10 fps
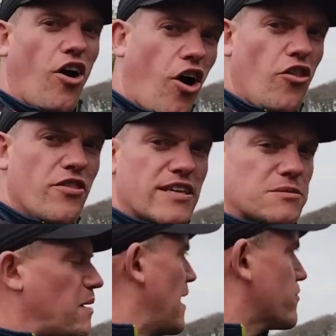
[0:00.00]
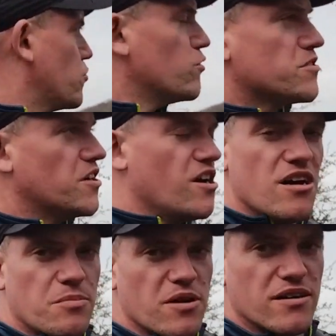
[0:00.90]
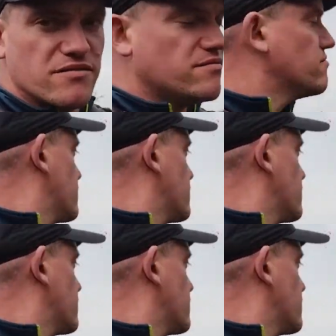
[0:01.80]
On this path going to Herworthburn,